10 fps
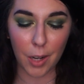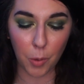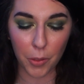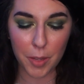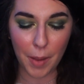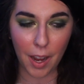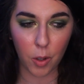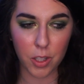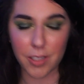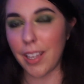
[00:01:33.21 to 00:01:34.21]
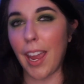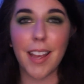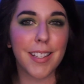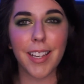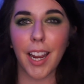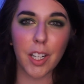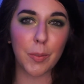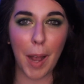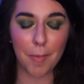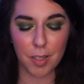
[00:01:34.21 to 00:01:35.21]
I wrote them out just like as they kind
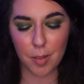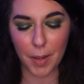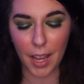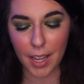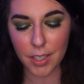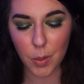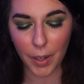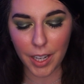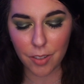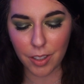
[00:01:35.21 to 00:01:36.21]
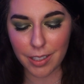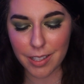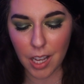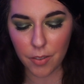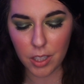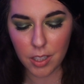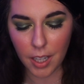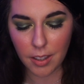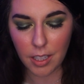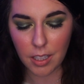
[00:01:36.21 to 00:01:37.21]
of popped into my head. So I have like seven,
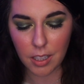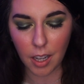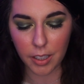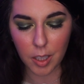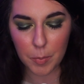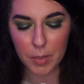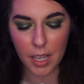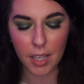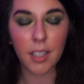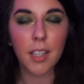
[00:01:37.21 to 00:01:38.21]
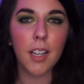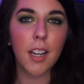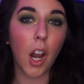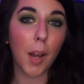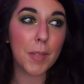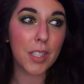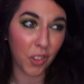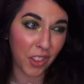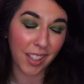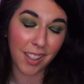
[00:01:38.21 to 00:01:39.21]
I think, items that I'm
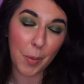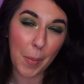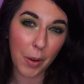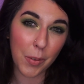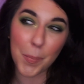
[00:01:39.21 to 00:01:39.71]
still thinking about.